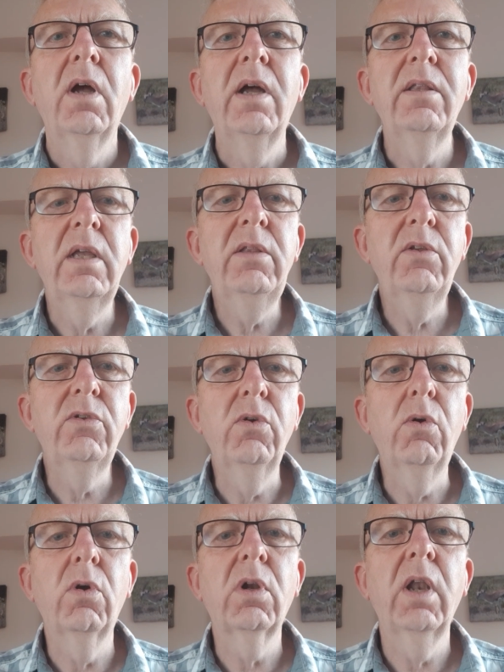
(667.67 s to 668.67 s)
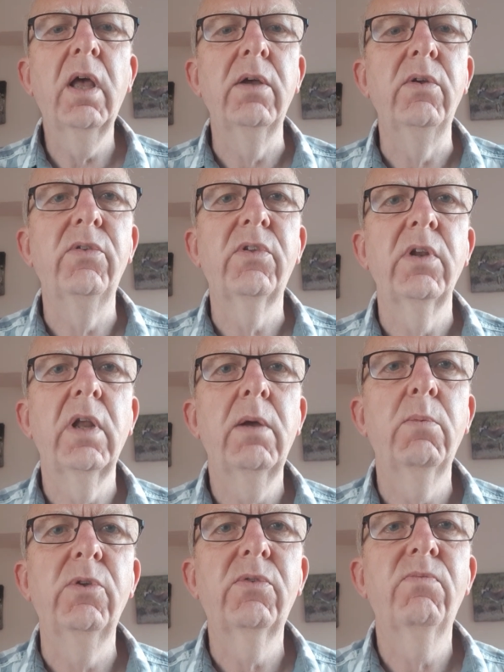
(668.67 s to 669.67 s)
And then the door closed and I
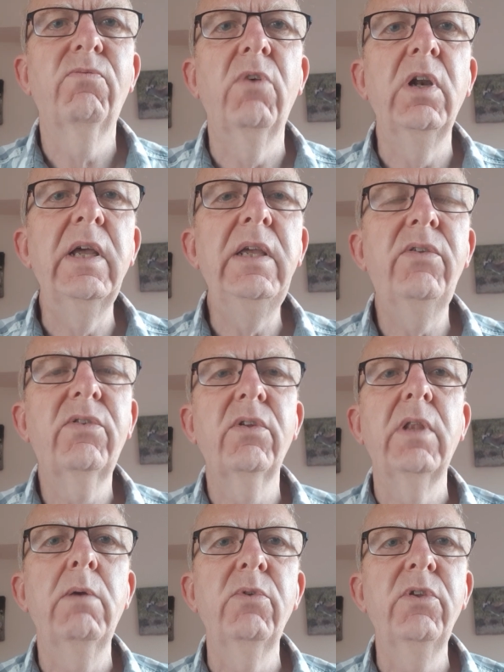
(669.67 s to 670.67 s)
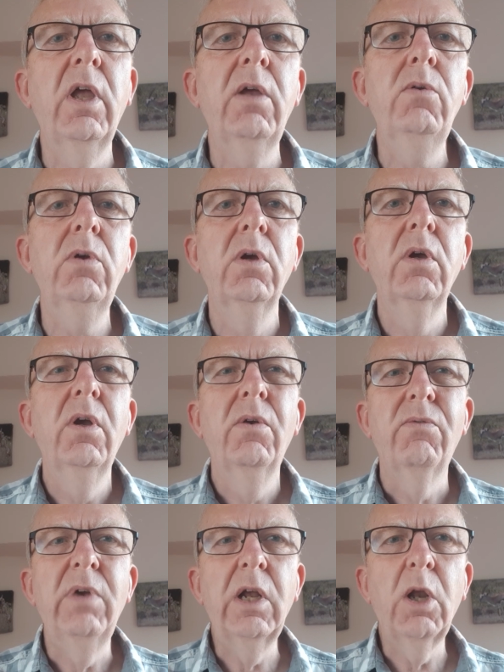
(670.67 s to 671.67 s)
was released, and there was no
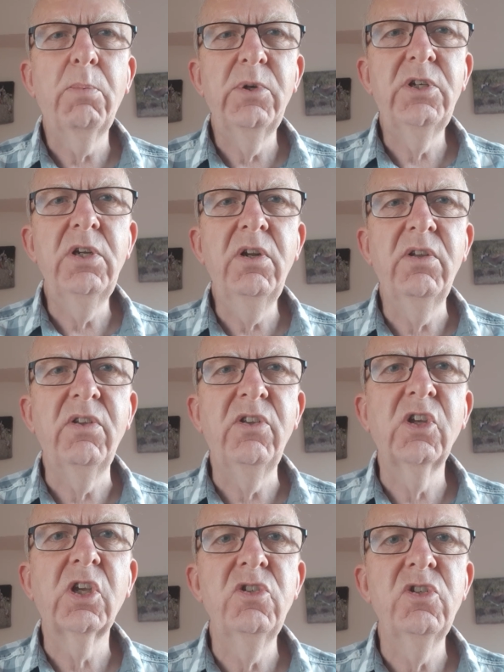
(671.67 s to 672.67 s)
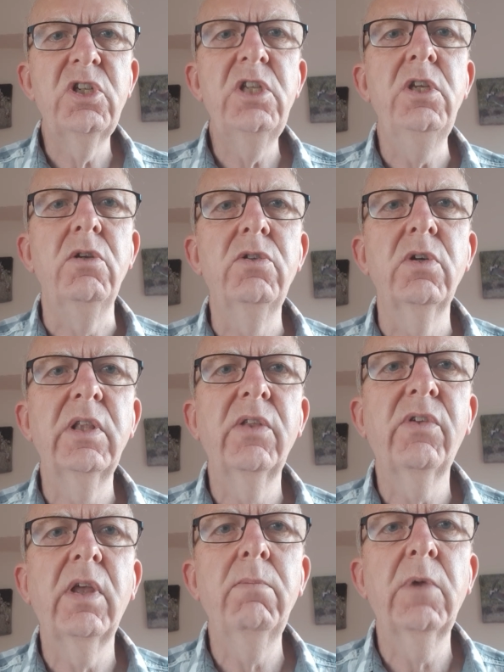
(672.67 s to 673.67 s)
real opportunity to continue doing the
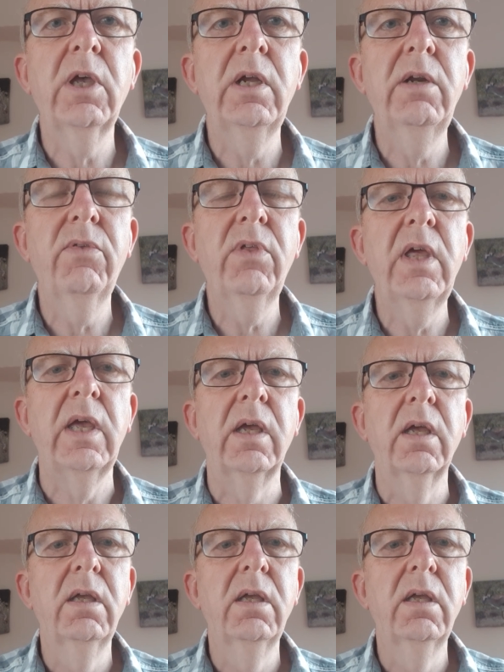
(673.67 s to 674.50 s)
same kind of thing.